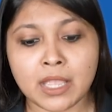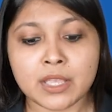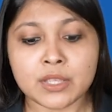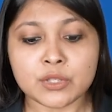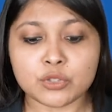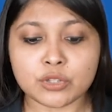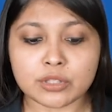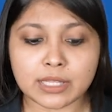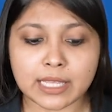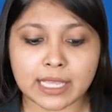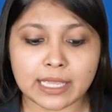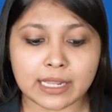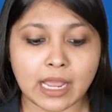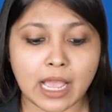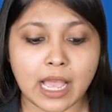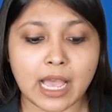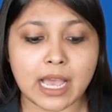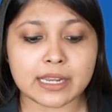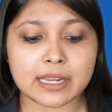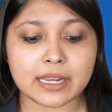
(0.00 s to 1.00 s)
So, there
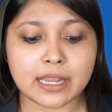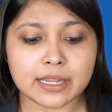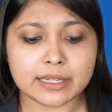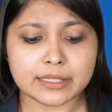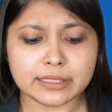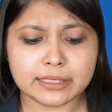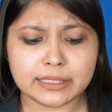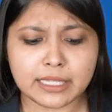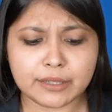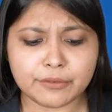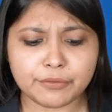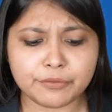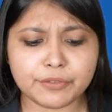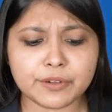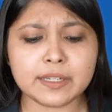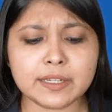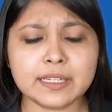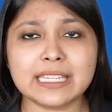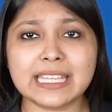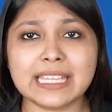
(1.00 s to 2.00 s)
are
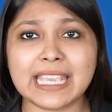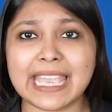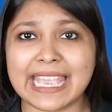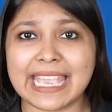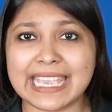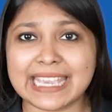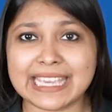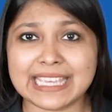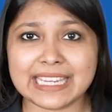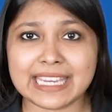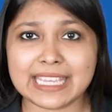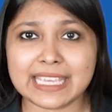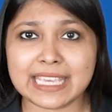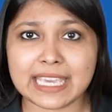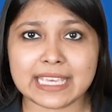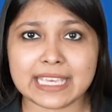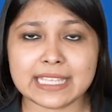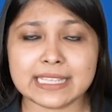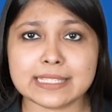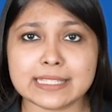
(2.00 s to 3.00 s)
different
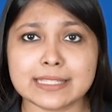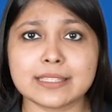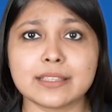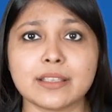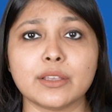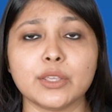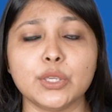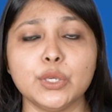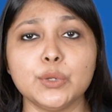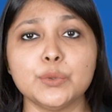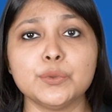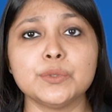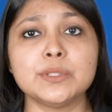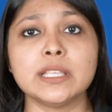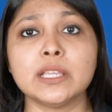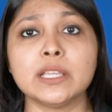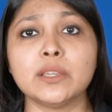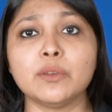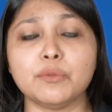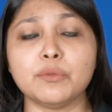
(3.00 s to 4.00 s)
aggregates
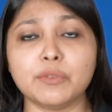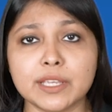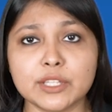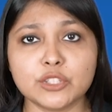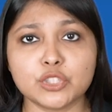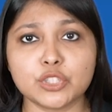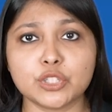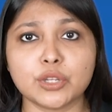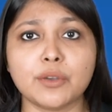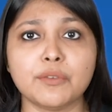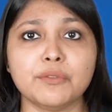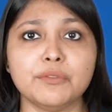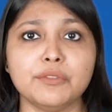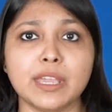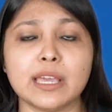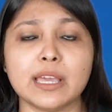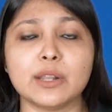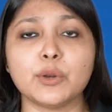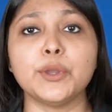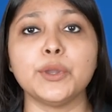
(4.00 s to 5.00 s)
using which
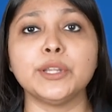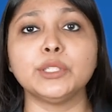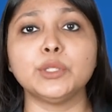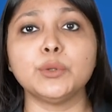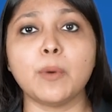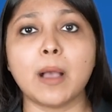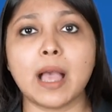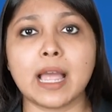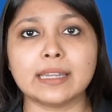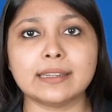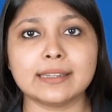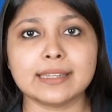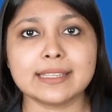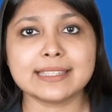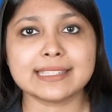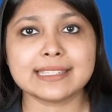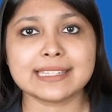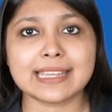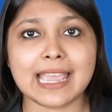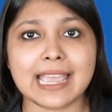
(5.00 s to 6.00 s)
we are going to
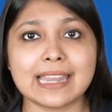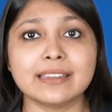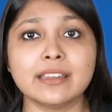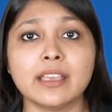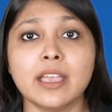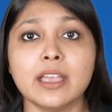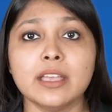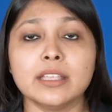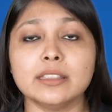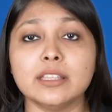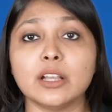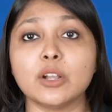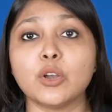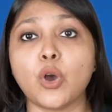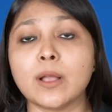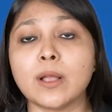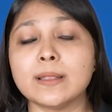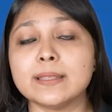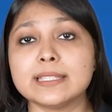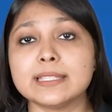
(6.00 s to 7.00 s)
understand the
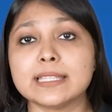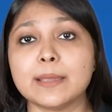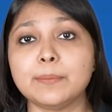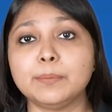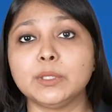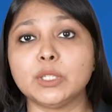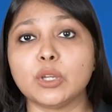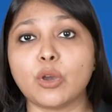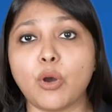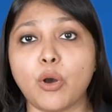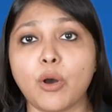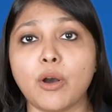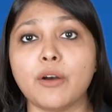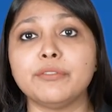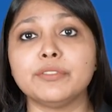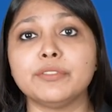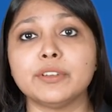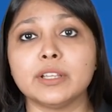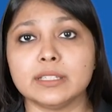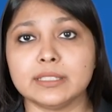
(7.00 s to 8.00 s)
concept
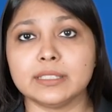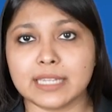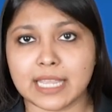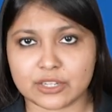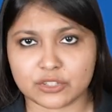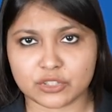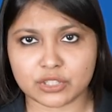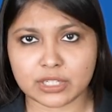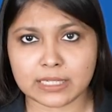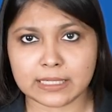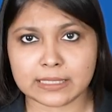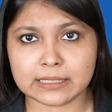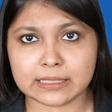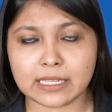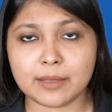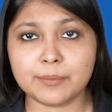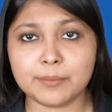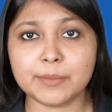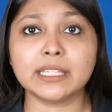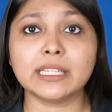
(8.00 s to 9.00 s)
of national
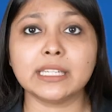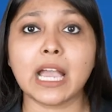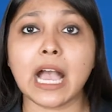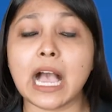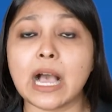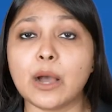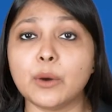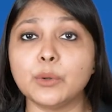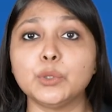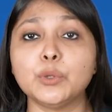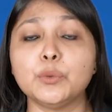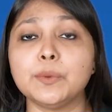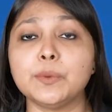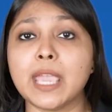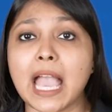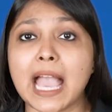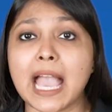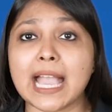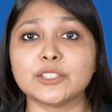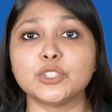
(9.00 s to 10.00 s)
income that how do
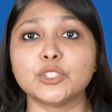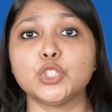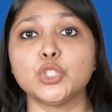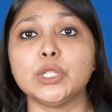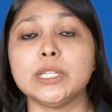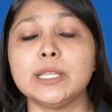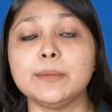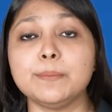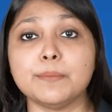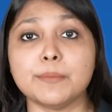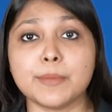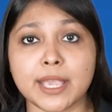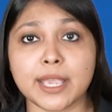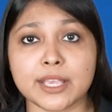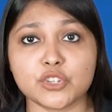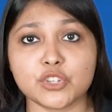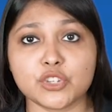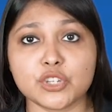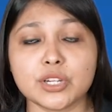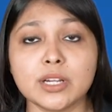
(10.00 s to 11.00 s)
we actually
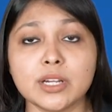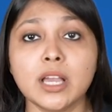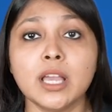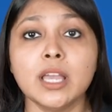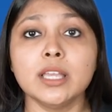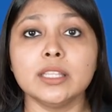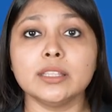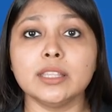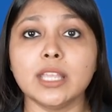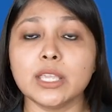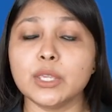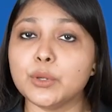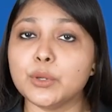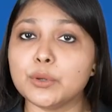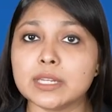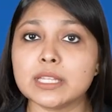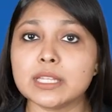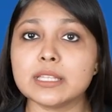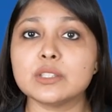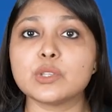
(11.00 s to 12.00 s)
measure the
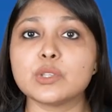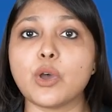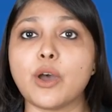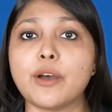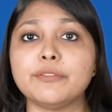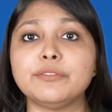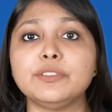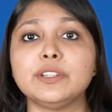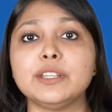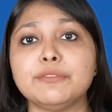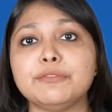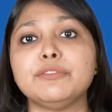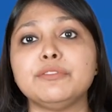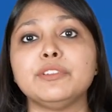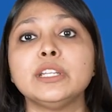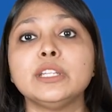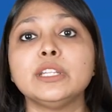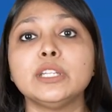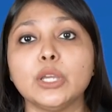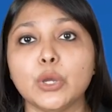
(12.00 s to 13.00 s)
units of
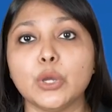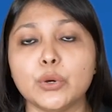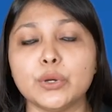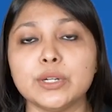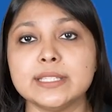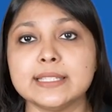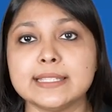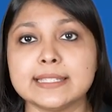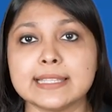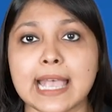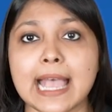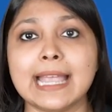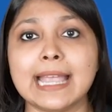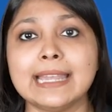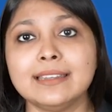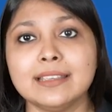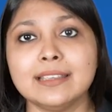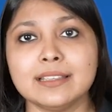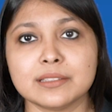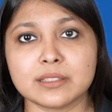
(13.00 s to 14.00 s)
different goods
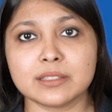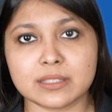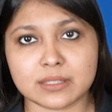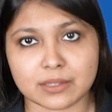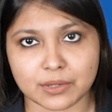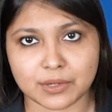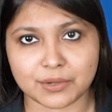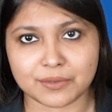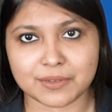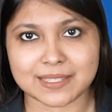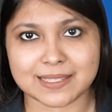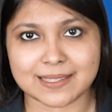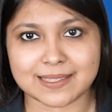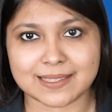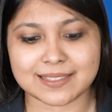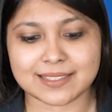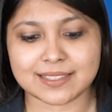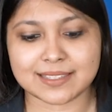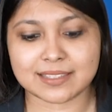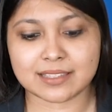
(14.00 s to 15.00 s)
and
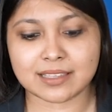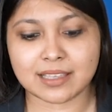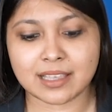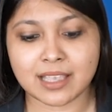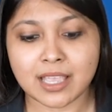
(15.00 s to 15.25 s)
services.